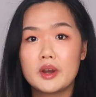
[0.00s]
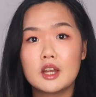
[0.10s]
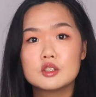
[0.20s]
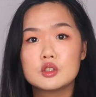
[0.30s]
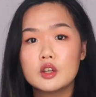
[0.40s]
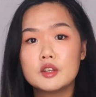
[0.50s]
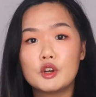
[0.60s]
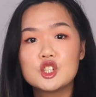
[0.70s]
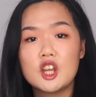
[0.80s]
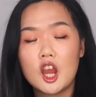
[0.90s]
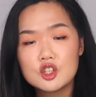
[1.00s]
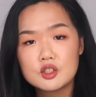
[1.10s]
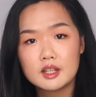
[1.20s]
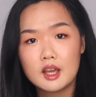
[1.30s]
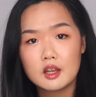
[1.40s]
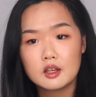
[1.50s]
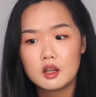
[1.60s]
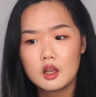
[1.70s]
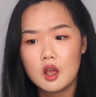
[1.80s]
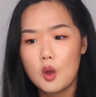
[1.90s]
when I saw differentiation
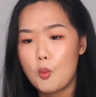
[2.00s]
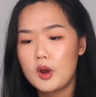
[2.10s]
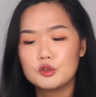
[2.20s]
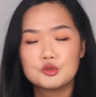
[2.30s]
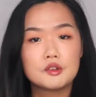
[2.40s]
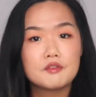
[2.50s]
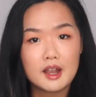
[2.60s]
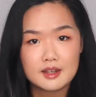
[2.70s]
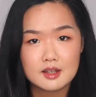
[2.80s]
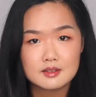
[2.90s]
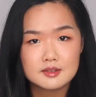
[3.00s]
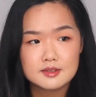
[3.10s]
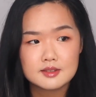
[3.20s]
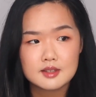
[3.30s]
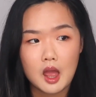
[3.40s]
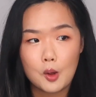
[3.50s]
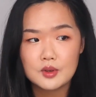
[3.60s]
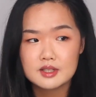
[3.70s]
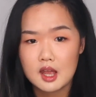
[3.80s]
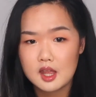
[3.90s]
again when I was doing finance, I
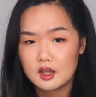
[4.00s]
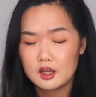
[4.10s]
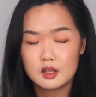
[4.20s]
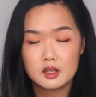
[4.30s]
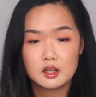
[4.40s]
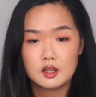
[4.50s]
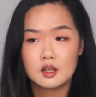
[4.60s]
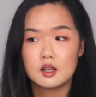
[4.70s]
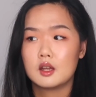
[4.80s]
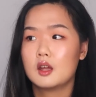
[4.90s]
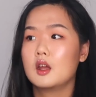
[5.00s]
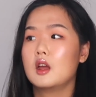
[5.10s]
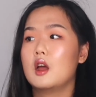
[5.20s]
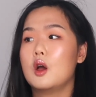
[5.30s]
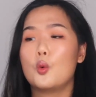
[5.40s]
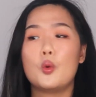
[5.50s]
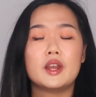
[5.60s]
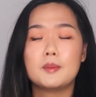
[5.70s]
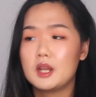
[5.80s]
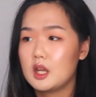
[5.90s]
was like,
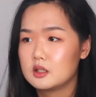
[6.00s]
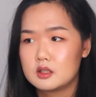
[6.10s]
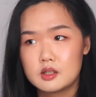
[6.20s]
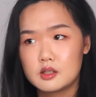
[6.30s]
wait a minute.